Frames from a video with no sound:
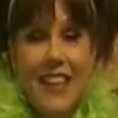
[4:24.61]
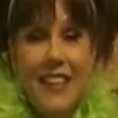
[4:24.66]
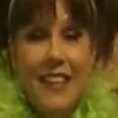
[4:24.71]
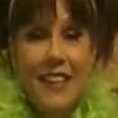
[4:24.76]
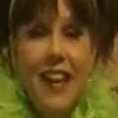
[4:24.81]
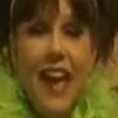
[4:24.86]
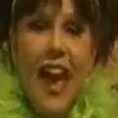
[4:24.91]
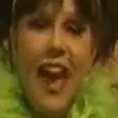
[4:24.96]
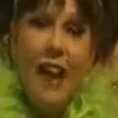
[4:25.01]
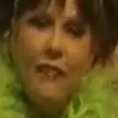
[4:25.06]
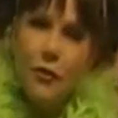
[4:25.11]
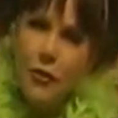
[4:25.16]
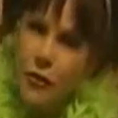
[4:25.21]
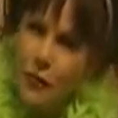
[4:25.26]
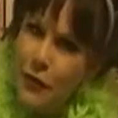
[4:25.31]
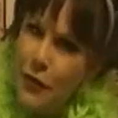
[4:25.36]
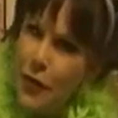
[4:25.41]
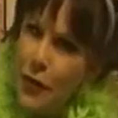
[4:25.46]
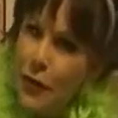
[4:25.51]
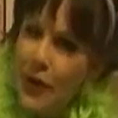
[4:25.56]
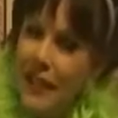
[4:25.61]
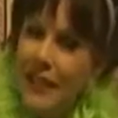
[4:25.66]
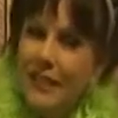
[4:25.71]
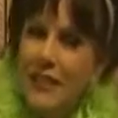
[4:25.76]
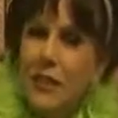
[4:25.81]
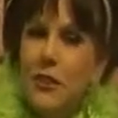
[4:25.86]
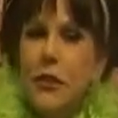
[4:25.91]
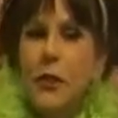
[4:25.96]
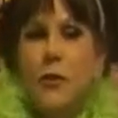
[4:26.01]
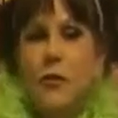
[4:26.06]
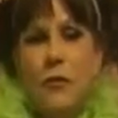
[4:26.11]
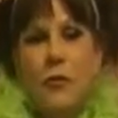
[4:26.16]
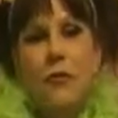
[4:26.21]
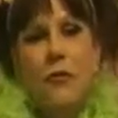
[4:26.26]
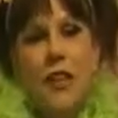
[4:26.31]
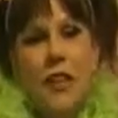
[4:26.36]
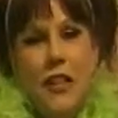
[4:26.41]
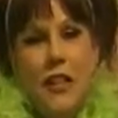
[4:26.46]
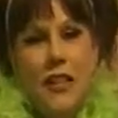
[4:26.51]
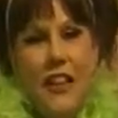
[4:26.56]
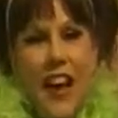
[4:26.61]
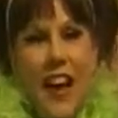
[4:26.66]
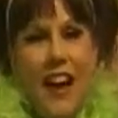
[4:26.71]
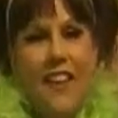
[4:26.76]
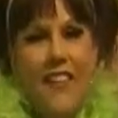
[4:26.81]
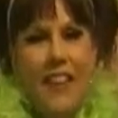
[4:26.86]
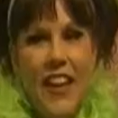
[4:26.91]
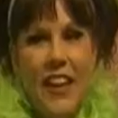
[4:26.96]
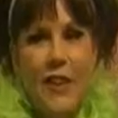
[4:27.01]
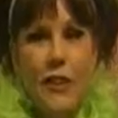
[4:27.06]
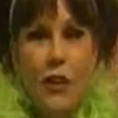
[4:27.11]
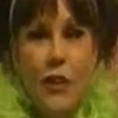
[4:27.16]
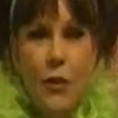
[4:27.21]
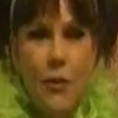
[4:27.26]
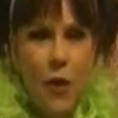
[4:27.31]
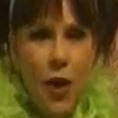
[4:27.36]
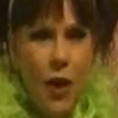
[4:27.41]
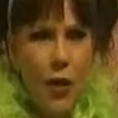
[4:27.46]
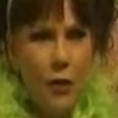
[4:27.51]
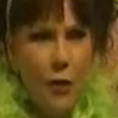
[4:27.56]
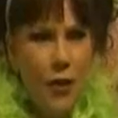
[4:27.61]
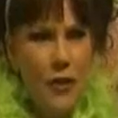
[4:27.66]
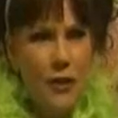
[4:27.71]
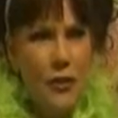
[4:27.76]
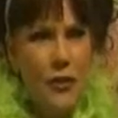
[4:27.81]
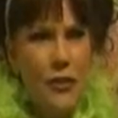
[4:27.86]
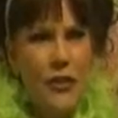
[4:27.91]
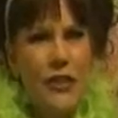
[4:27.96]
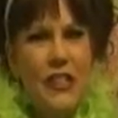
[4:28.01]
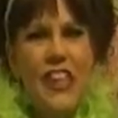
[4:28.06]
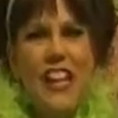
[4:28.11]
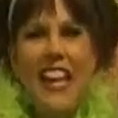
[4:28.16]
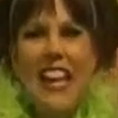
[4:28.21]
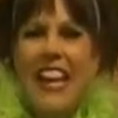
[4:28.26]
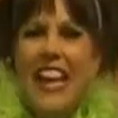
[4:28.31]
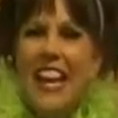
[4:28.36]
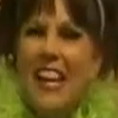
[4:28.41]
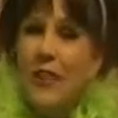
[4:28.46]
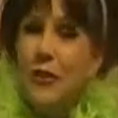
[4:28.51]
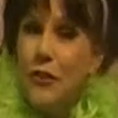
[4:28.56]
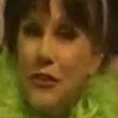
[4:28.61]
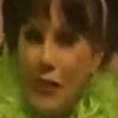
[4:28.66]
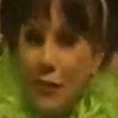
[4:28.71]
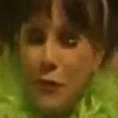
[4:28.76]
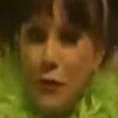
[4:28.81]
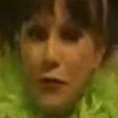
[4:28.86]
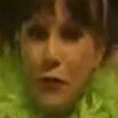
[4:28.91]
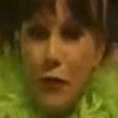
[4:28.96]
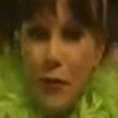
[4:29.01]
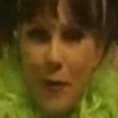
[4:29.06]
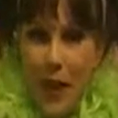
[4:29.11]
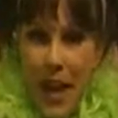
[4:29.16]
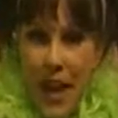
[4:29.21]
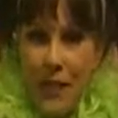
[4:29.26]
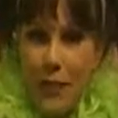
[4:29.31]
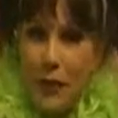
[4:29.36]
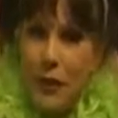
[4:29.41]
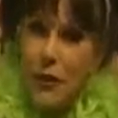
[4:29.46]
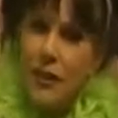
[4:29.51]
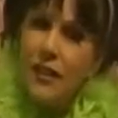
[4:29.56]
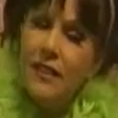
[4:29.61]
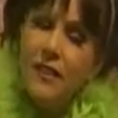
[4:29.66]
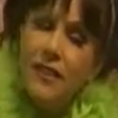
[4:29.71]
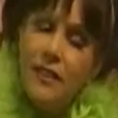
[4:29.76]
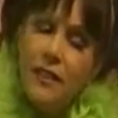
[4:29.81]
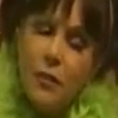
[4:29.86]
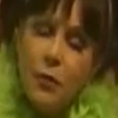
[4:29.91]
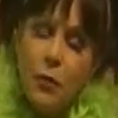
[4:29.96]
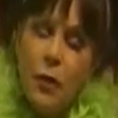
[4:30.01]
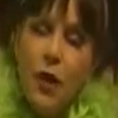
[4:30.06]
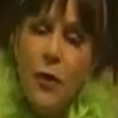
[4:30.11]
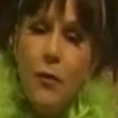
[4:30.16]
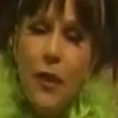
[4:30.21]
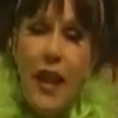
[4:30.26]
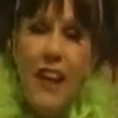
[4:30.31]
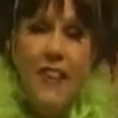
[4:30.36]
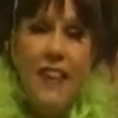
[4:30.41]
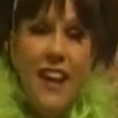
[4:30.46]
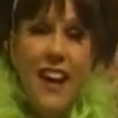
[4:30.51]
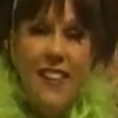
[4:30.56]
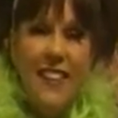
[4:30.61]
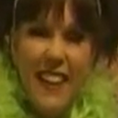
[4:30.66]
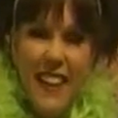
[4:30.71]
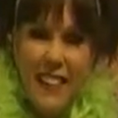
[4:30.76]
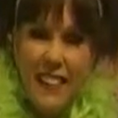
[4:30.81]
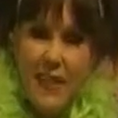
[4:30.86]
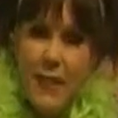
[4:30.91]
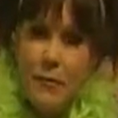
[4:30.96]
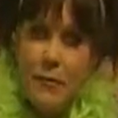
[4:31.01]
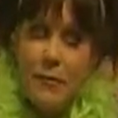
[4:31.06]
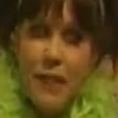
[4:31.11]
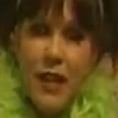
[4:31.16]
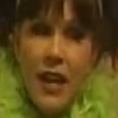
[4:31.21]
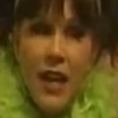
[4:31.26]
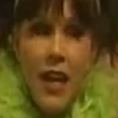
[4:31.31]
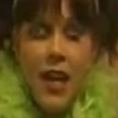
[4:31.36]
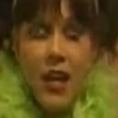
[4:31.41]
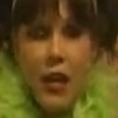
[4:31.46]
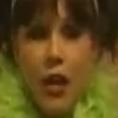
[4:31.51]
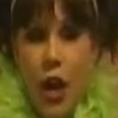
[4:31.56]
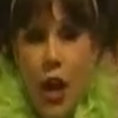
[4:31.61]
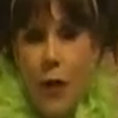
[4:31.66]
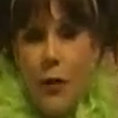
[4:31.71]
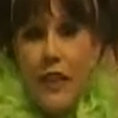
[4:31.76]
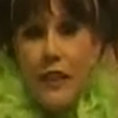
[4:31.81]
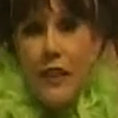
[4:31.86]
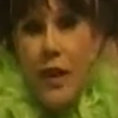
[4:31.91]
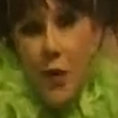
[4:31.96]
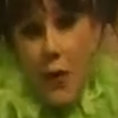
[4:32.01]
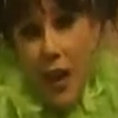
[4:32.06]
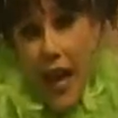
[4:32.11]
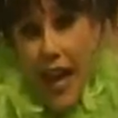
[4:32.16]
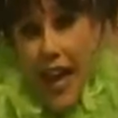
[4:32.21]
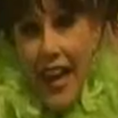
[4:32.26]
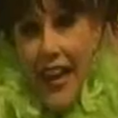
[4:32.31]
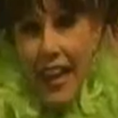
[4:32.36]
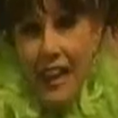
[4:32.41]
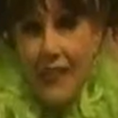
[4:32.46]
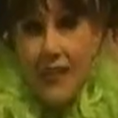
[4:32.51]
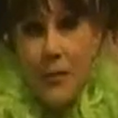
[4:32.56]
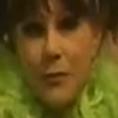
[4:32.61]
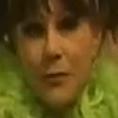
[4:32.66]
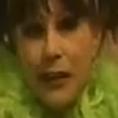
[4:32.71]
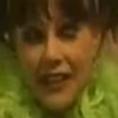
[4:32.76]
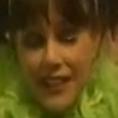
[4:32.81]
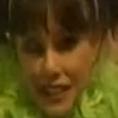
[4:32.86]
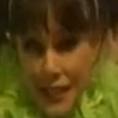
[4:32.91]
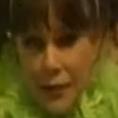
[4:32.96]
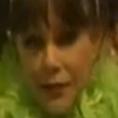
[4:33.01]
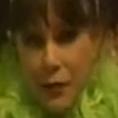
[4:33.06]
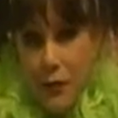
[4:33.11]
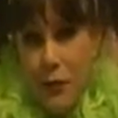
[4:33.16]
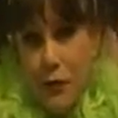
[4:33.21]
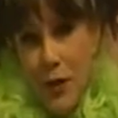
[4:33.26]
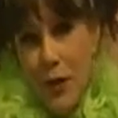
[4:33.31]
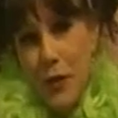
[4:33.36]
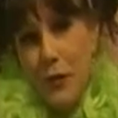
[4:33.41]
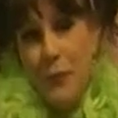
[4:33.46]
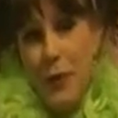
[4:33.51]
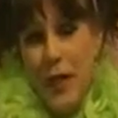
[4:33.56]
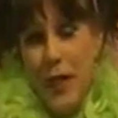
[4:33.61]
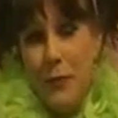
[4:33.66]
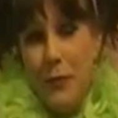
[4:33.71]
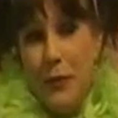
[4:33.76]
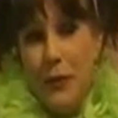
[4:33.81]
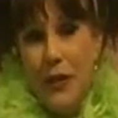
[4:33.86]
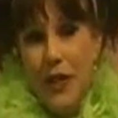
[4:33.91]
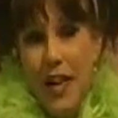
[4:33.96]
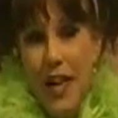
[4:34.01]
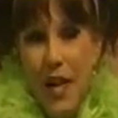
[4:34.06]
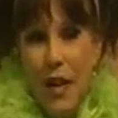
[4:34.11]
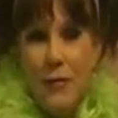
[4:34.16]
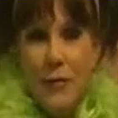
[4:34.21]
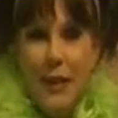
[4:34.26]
And after a few weeks, the children figure out that you are original and you're different from others. And this is one way that I let them know it's okay to be different from other people.